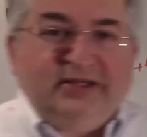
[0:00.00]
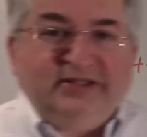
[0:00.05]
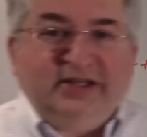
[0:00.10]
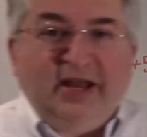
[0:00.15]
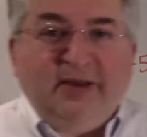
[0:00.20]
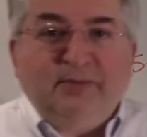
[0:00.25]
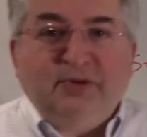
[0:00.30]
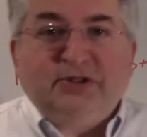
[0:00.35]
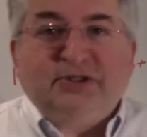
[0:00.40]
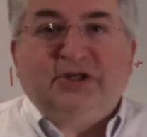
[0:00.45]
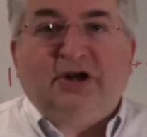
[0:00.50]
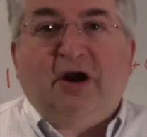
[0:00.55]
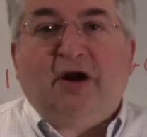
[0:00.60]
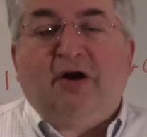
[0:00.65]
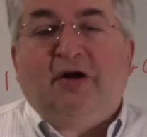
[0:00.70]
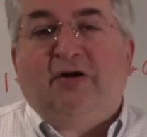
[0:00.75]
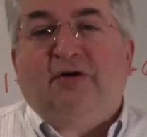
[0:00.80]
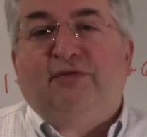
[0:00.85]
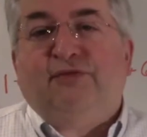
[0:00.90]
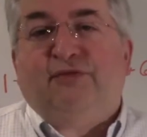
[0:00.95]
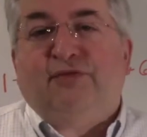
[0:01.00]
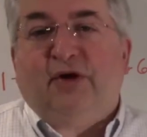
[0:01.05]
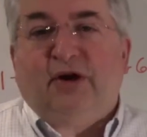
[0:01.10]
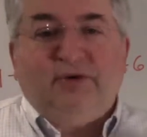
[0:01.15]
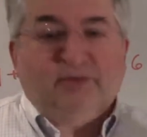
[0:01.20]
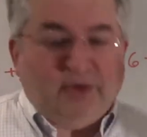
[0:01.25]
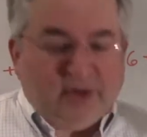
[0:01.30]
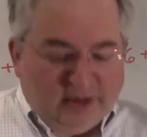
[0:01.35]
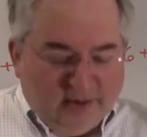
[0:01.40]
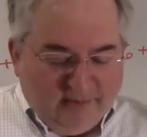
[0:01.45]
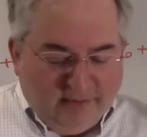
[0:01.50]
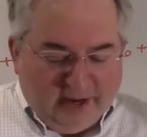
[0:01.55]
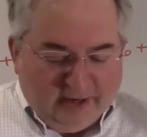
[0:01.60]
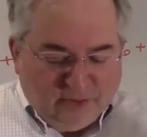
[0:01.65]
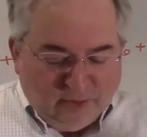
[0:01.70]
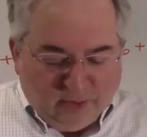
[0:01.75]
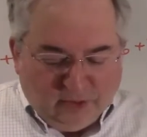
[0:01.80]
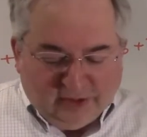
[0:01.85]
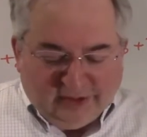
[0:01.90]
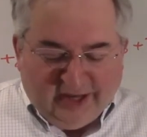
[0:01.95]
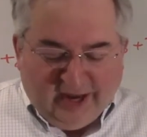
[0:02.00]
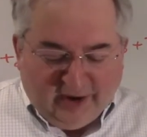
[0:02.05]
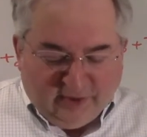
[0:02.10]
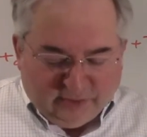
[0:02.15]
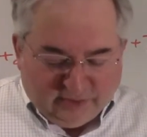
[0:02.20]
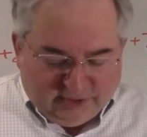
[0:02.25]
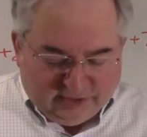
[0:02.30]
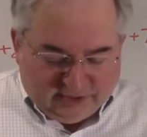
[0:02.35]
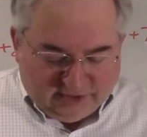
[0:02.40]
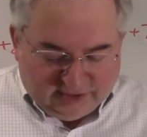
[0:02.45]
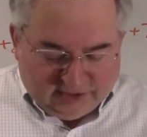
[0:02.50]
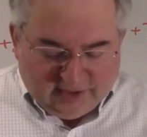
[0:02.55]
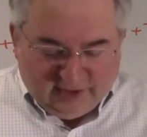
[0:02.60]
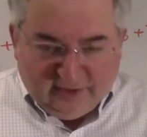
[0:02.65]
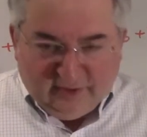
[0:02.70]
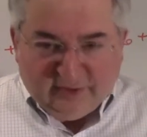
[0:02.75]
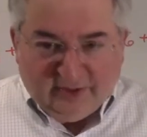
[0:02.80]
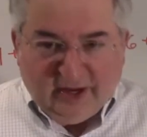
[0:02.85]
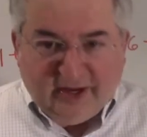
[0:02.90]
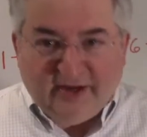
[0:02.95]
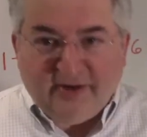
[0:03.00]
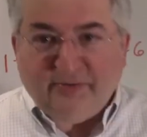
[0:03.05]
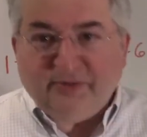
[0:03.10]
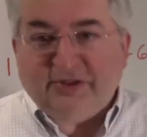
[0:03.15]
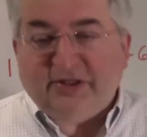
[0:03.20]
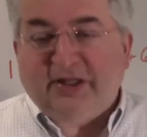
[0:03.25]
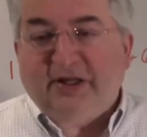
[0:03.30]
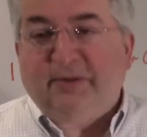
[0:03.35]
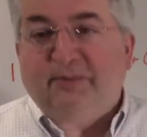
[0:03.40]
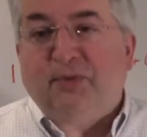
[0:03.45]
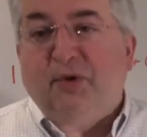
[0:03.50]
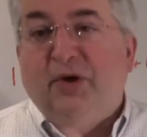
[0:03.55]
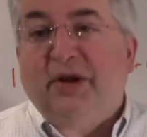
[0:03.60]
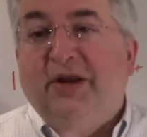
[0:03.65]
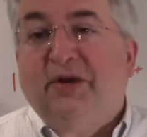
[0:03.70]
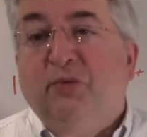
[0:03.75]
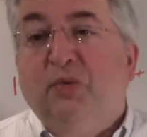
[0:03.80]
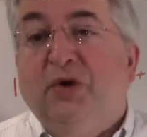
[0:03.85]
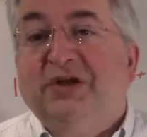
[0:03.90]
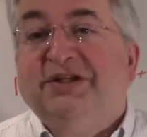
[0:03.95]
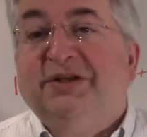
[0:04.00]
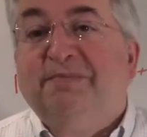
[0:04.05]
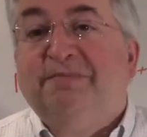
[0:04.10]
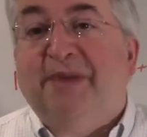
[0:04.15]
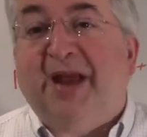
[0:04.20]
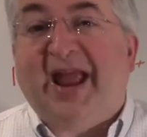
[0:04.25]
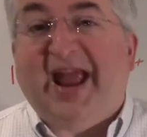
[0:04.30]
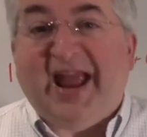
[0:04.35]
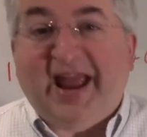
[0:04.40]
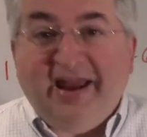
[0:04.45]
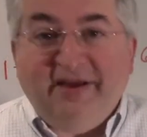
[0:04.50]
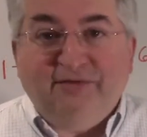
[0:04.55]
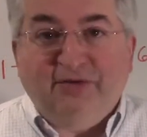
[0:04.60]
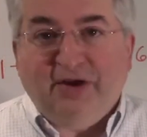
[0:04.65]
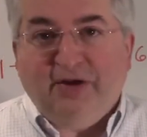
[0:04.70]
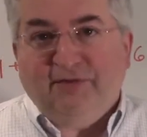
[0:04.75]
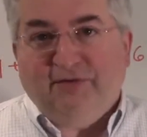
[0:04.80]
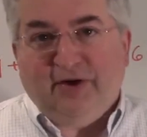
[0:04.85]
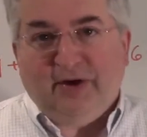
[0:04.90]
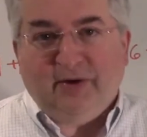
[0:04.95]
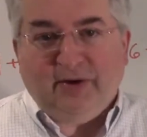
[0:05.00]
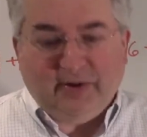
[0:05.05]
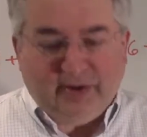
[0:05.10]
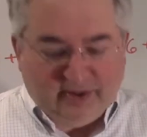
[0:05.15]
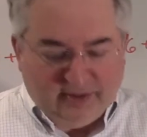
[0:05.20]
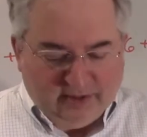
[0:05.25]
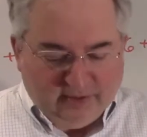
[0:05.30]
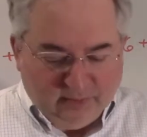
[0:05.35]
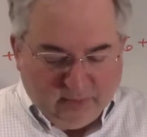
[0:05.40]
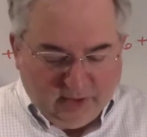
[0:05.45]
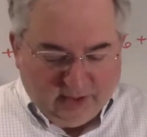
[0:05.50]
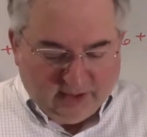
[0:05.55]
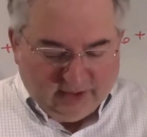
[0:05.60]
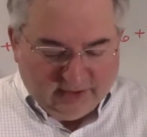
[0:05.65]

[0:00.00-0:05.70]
name was Carl Friedrich Emanuel Gauss. Okay, he was a little boy and he wasn't behaving very well.